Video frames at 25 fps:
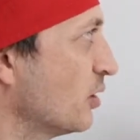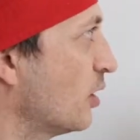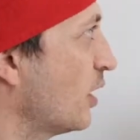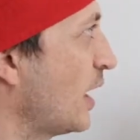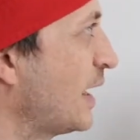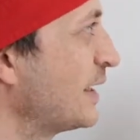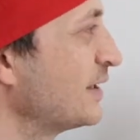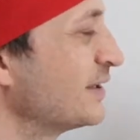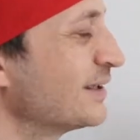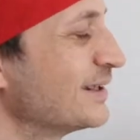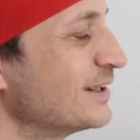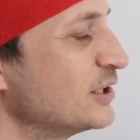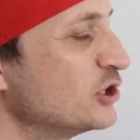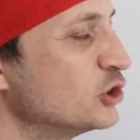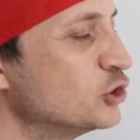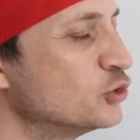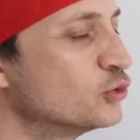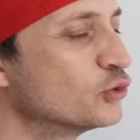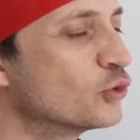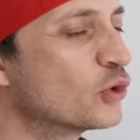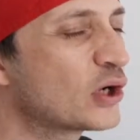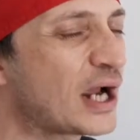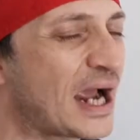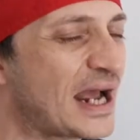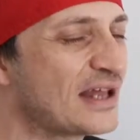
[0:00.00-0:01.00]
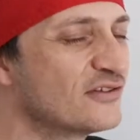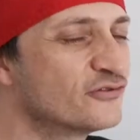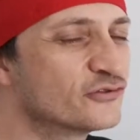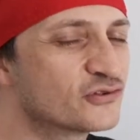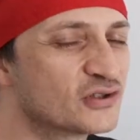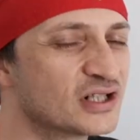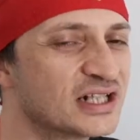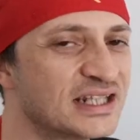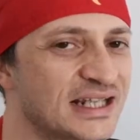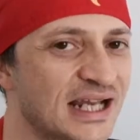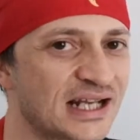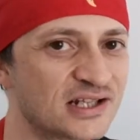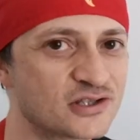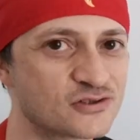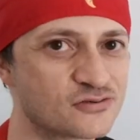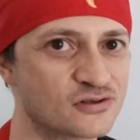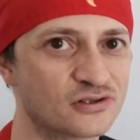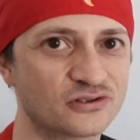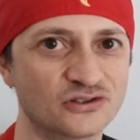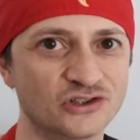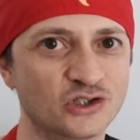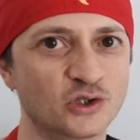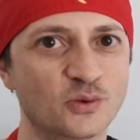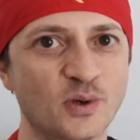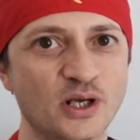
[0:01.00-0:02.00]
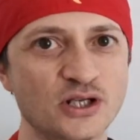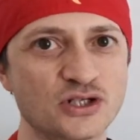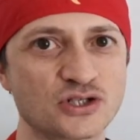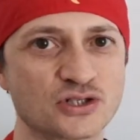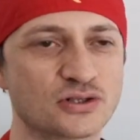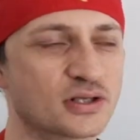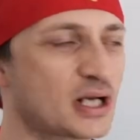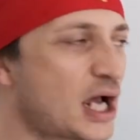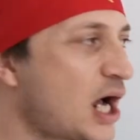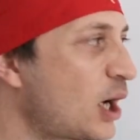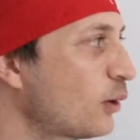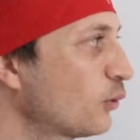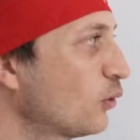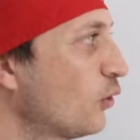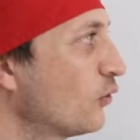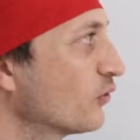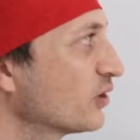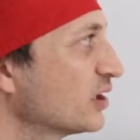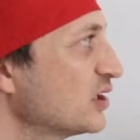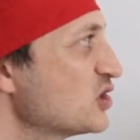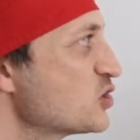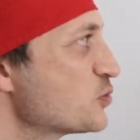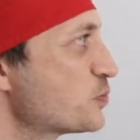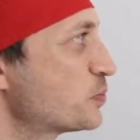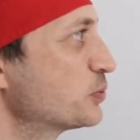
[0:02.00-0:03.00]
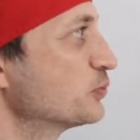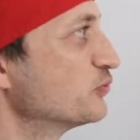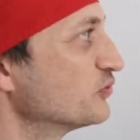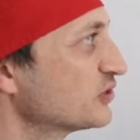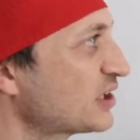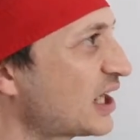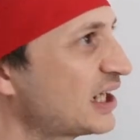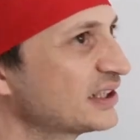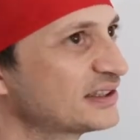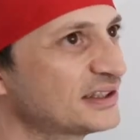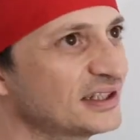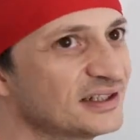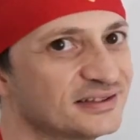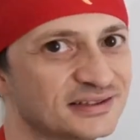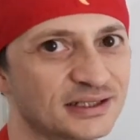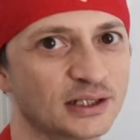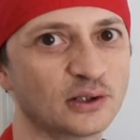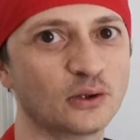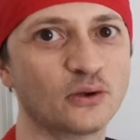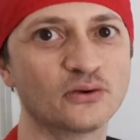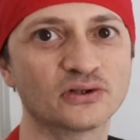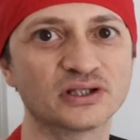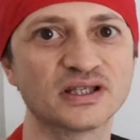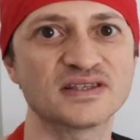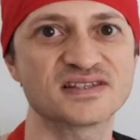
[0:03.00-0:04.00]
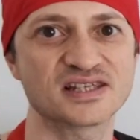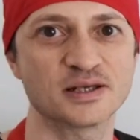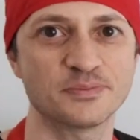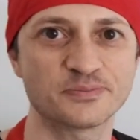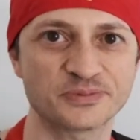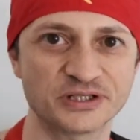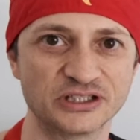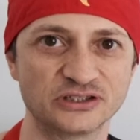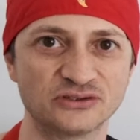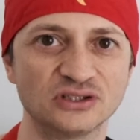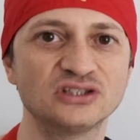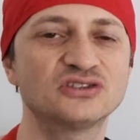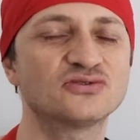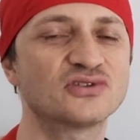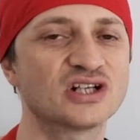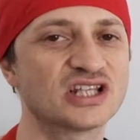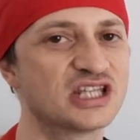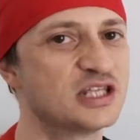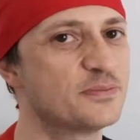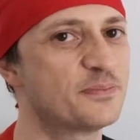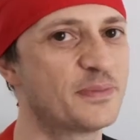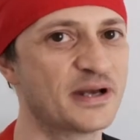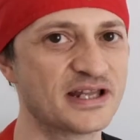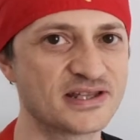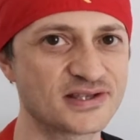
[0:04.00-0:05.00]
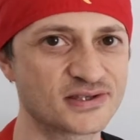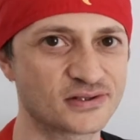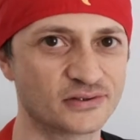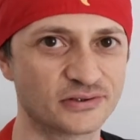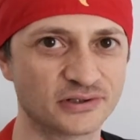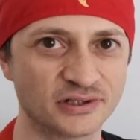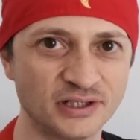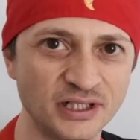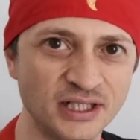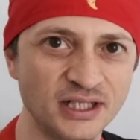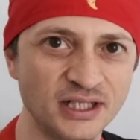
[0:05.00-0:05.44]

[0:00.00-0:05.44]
and you can't really answer to the question how long is puntata and how long is appretto. It really depends on